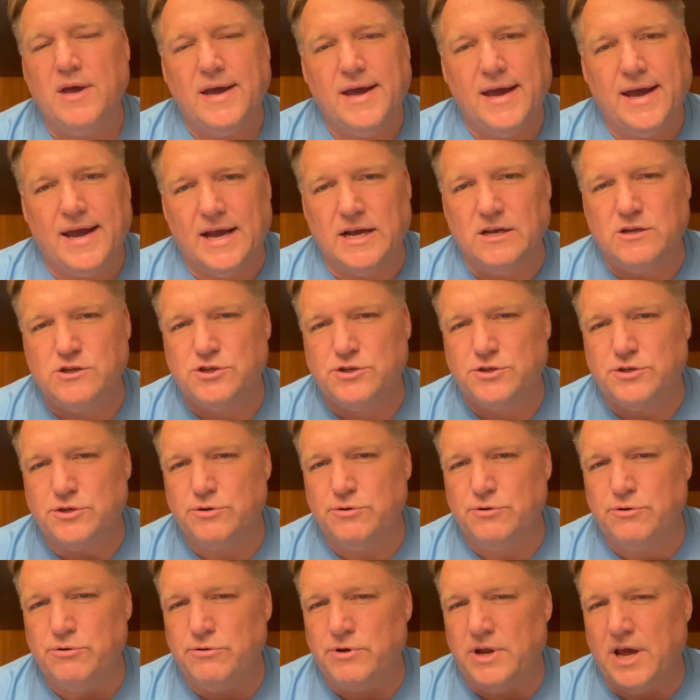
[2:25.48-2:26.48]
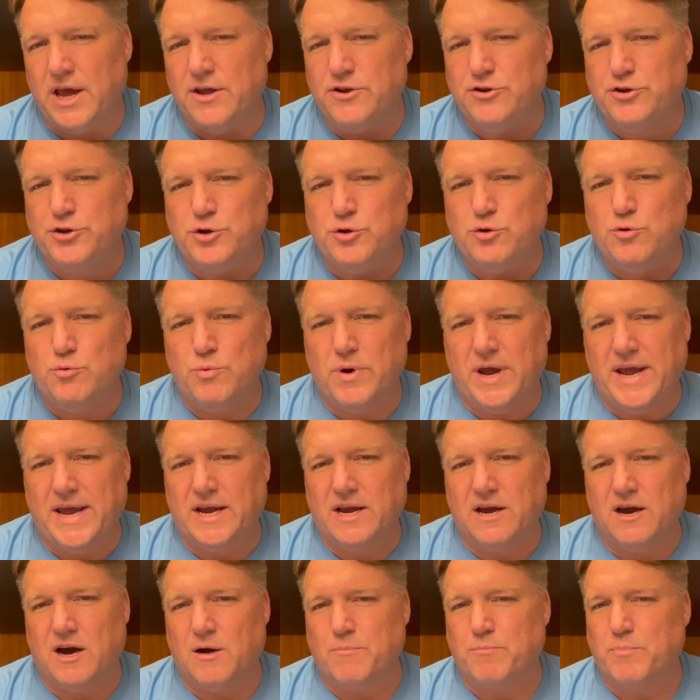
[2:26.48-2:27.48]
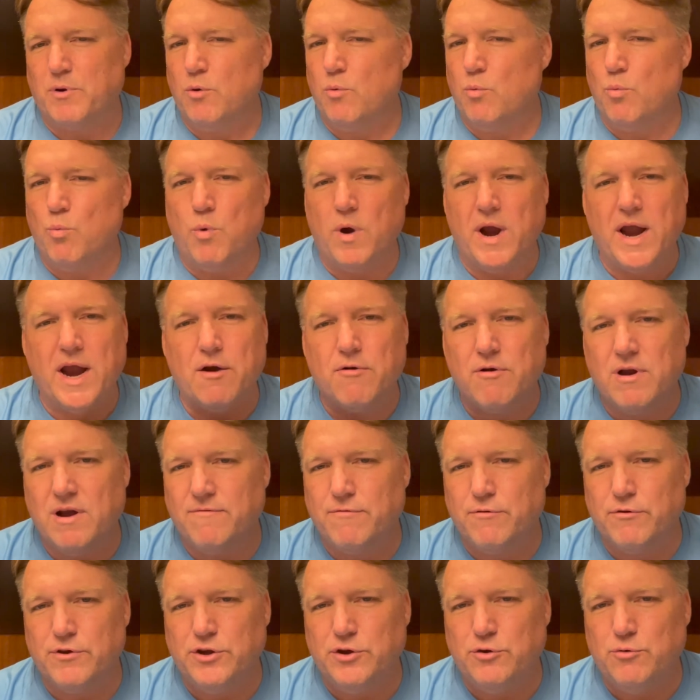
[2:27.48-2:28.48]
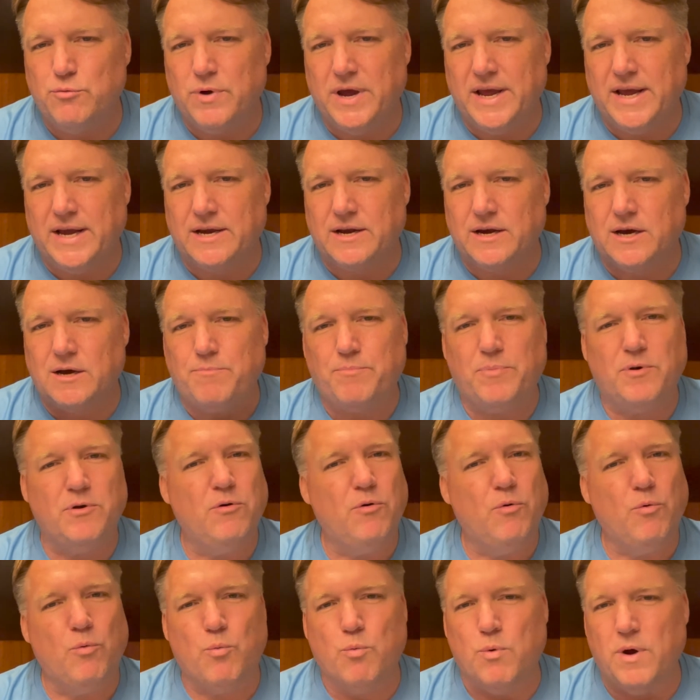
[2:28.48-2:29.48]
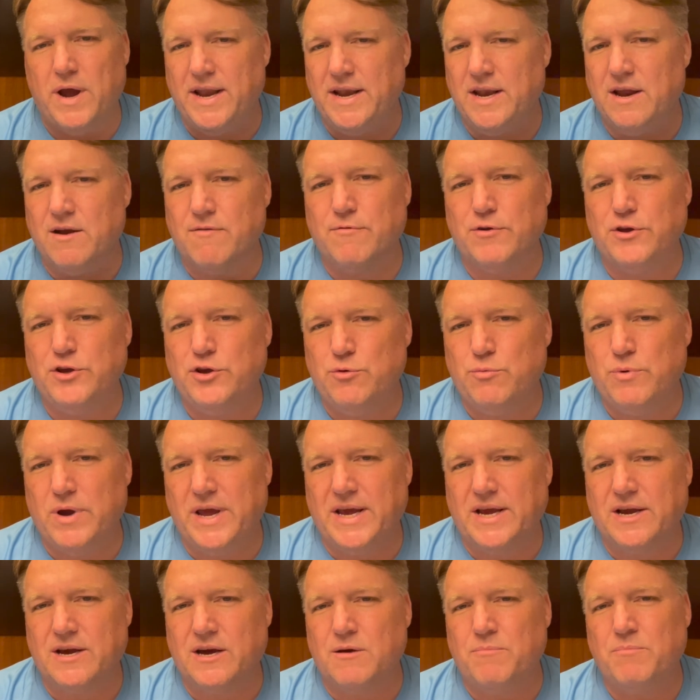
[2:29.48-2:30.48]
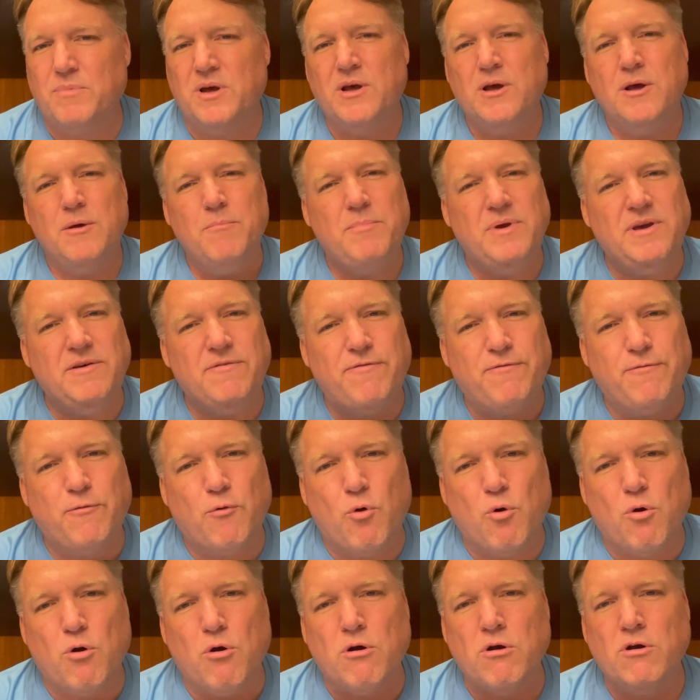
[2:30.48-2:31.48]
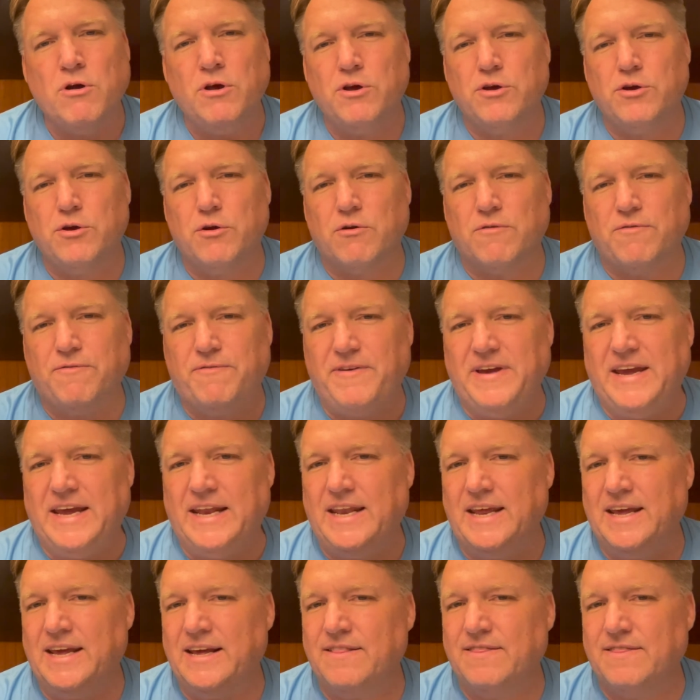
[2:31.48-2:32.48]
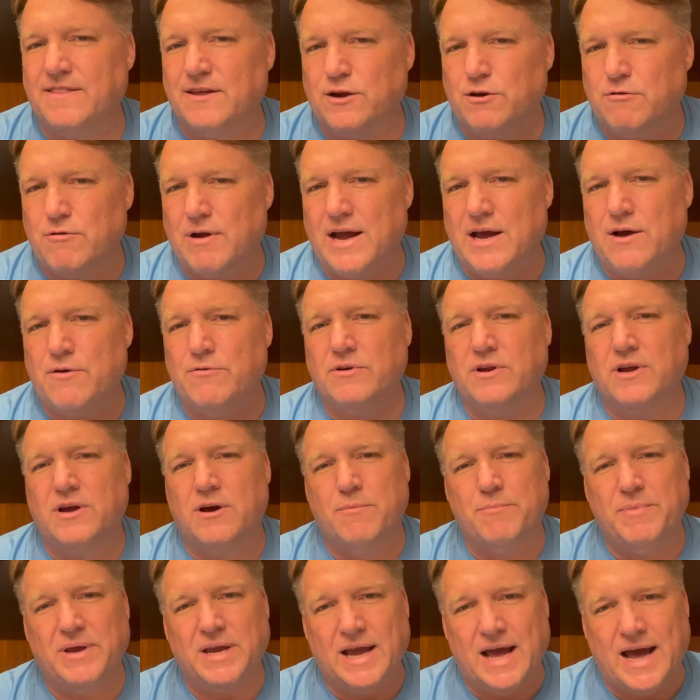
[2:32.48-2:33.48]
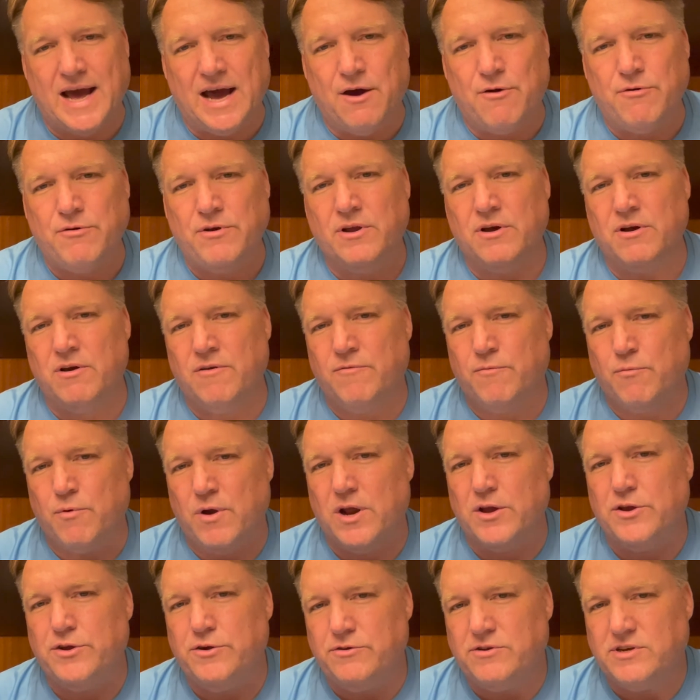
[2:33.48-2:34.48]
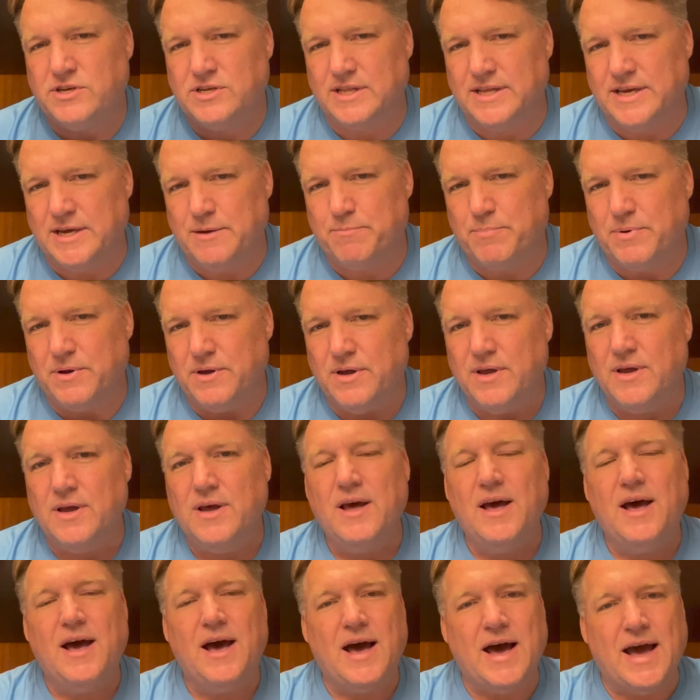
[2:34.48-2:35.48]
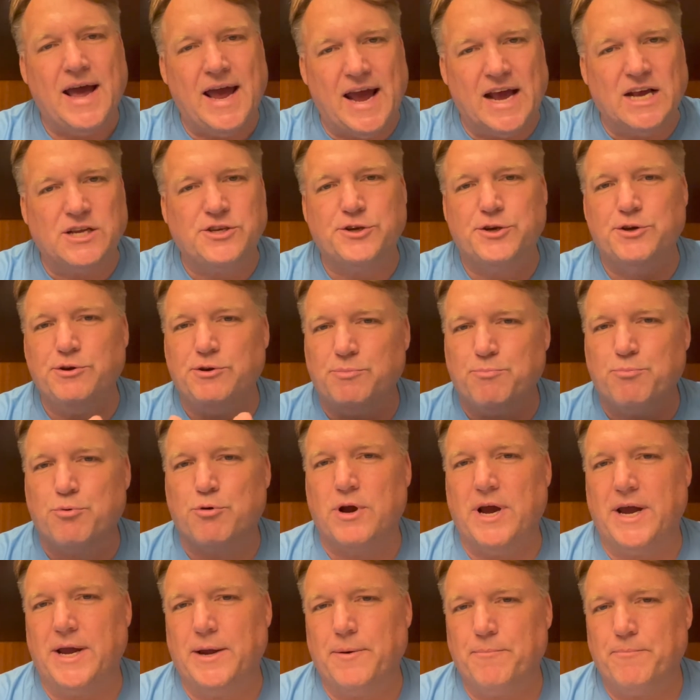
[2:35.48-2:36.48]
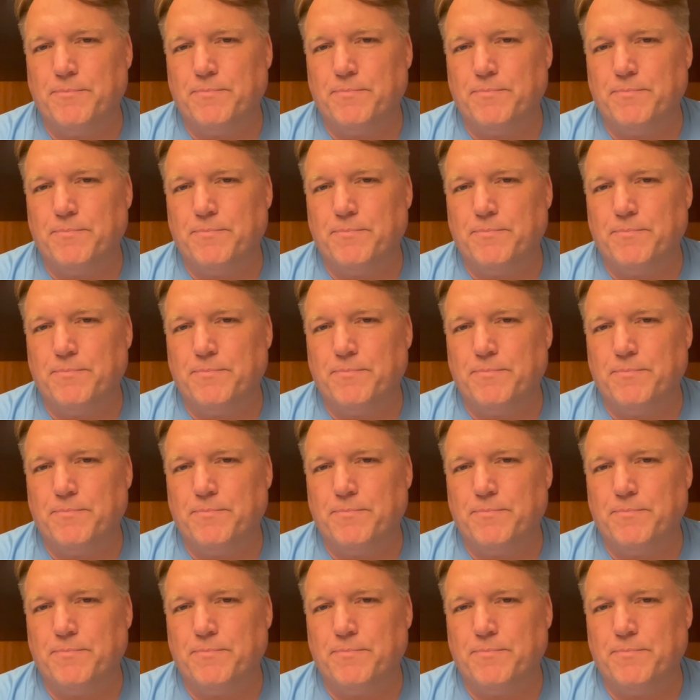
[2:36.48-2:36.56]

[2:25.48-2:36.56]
as soon as you wake up, wherever you wake up, whenever you wake up, before your feet hit the ground coming out of where you sleep, I ask you to pray